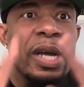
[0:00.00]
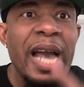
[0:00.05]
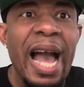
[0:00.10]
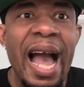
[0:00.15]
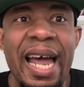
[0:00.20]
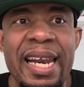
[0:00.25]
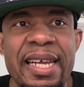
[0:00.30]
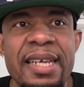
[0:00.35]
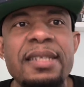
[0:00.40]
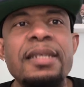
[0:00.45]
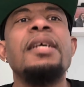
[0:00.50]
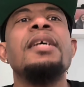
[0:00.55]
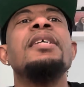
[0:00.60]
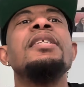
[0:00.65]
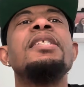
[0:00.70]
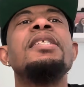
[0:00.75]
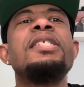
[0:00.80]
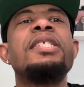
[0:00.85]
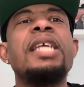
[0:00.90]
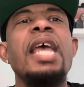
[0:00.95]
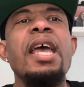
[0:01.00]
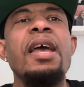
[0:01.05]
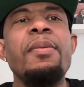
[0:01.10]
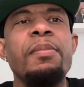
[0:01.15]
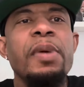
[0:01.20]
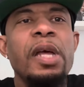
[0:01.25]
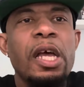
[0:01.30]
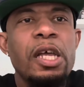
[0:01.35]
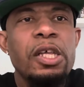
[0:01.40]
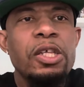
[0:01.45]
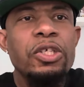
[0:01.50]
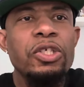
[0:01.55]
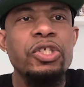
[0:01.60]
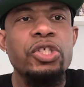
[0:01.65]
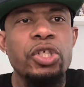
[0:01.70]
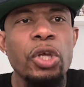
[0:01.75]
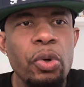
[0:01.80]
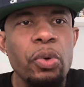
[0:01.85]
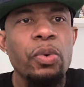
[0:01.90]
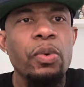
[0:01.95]
got it,
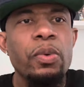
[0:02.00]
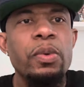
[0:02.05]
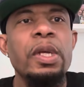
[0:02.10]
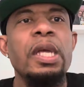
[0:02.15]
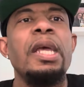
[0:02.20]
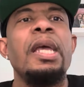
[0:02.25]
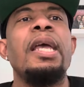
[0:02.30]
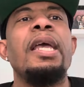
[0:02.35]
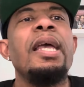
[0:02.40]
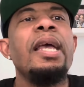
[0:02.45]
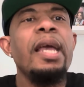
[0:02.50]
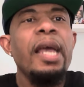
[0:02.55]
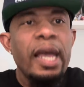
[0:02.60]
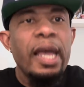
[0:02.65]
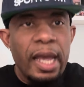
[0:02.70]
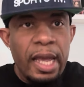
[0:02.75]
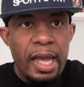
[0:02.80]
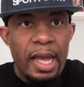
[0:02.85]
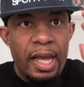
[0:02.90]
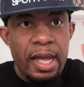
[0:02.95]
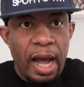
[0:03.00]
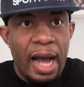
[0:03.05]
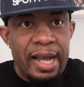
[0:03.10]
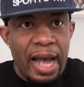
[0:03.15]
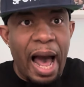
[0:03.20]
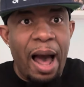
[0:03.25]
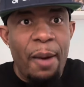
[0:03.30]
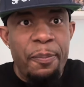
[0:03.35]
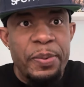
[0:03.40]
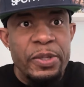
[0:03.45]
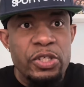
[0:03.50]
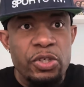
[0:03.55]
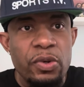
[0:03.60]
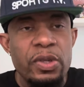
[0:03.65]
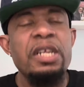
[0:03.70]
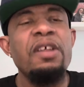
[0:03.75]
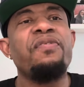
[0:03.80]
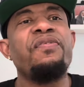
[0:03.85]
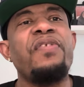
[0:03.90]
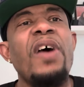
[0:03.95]
Tszyu. An
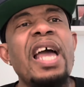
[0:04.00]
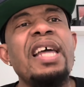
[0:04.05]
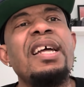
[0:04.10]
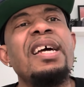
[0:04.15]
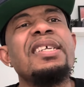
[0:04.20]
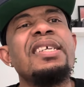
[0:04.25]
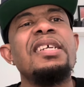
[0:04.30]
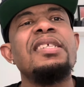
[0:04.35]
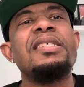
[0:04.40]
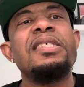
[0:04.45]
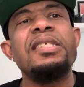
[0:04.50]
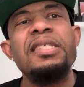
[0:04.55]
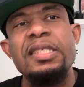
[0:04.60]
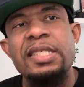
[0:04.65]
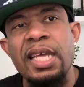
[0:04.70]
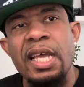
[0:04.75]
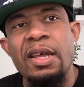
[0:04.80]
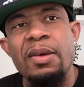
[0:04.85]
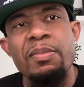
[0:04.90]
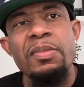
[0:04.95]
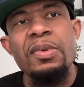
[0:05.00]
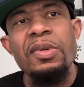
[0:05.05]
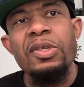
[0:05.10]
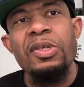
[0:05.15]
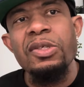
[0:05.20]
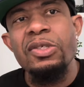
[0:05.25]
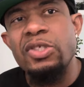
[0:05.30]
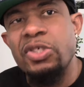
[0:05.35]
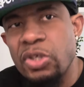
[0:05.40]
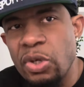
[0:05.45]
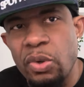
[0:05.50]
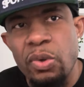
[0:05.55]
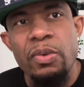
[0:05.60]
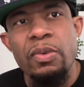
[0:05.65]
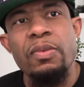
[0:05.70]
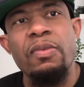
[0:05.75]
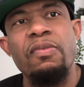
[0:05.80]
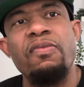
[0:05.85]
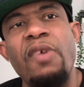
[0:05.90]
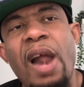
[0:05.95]
opportunity to fight against Tszyu,
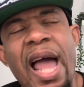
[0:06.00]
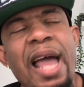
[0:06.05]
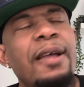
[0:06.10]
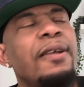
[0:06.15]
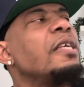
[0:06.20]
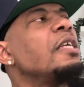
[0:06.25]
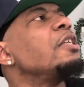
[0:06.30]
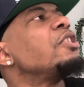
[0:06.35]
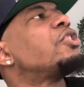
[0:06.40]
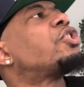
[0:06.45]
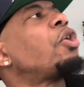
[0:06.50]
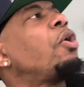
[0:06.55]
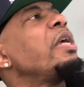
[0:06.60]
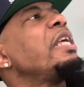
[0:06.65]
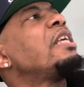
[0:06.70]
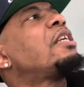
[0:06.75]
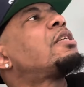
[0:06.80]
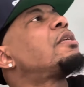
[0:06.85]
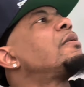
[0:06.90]
right? So he